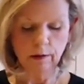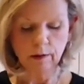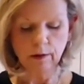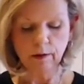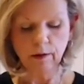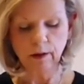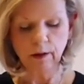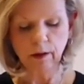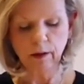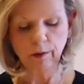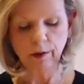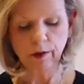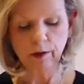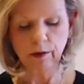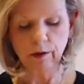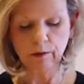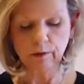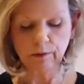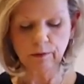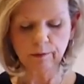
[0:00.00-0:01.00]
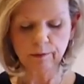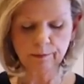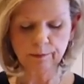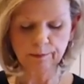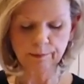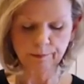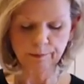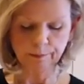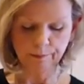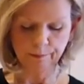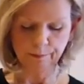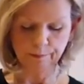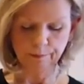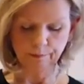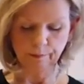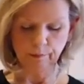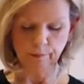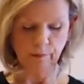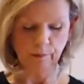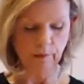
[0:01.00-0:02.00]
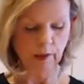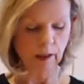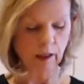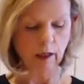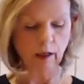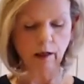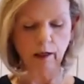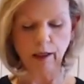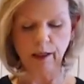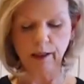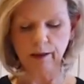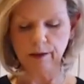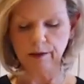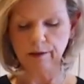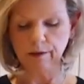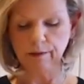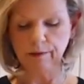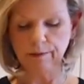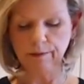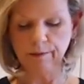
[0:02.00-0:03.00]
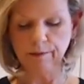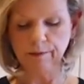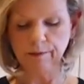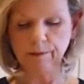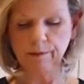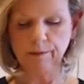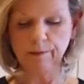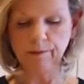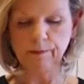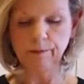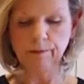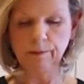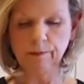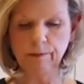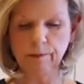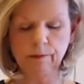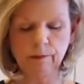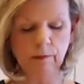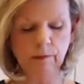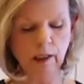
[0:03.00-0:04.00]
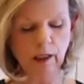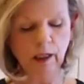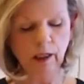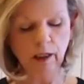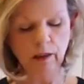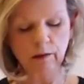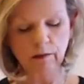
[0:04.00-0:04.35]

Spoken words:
And there we go. All right. Yeah.